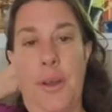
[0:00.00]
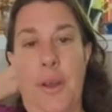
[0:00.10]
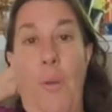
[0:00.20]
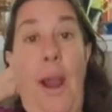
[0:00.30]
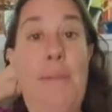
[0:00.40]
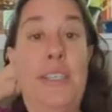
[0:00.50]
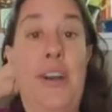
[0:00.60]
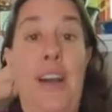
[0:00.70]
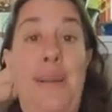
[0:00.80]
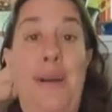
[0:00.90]
Why am I
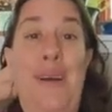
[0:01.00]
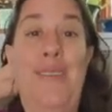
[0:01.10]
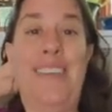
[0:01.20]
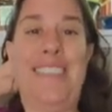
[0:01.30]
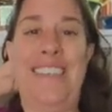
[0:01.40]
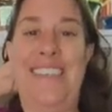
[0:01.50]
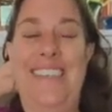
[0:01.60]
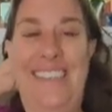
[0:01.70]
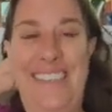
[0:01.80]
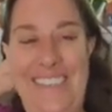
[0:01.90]
talking about all this?
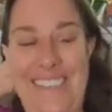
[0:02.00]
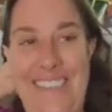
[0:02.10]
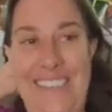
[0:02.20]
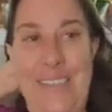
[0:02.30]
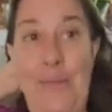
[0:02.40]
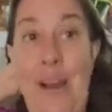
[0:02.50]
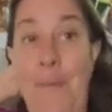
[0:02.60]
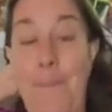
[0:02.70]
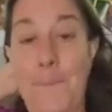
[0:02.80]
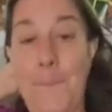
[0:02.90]

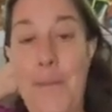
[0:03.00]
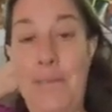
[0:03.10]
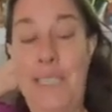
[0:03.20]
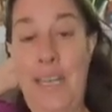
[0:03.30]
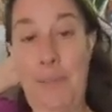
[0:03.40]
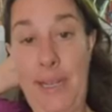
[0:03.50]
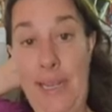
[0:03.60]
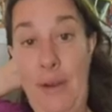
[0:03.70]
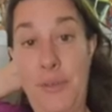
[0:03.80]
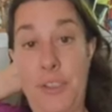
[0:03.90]
Well, I'm sitting on my
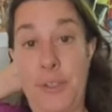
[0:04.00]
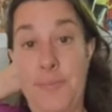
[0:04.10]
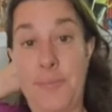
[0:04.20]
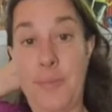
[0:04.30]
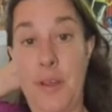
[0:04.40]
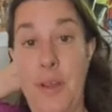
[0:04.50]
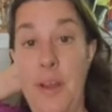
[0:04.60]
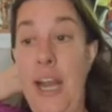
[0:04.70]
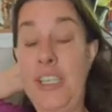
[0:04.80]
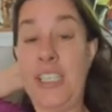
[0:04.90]
couch.
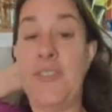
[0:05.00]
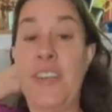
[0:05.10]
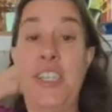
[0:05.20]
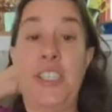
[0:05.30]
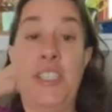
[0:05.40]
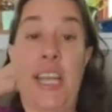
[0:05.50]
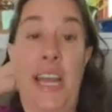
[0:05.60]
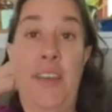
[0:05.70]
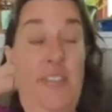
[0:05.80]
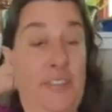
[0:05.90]
I just finished
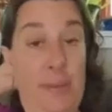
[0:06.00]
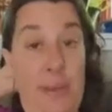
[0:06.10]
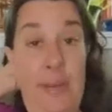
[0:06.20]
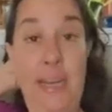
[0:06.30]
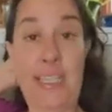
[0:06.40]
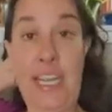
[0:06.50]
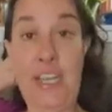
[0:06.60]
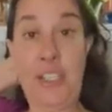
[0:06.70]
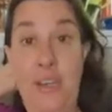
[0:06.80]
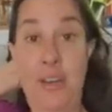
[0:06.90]
a 15-minute
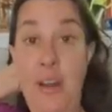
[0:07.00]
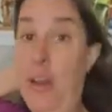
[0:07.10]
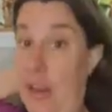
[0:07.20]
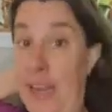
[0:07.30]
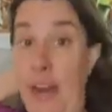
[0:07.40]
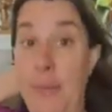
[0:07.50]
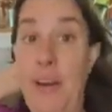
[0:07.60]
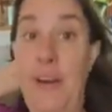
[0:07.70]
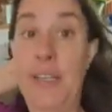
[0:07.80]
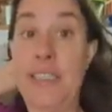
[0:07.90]
meditation, and I'll be
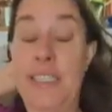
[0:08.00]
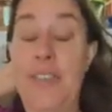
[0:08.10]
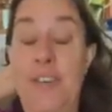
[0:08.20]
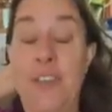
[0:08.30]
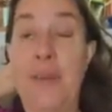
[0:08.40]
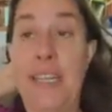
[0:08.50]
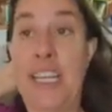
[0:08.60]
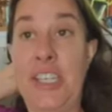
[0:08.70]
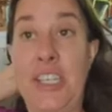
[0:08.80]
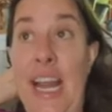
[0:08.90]
honest, it's the first
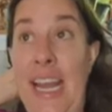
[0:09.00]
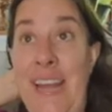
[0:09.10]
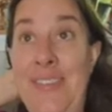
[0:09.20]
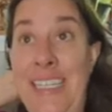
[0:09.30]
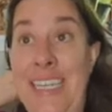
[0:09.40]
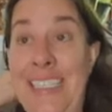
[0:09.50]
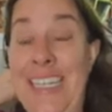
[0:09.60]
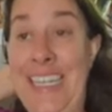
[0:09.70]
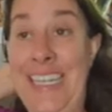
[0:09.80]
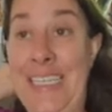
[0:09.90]
meditation I have done
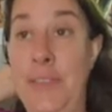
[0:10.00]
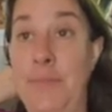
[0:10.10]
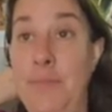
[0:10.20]
in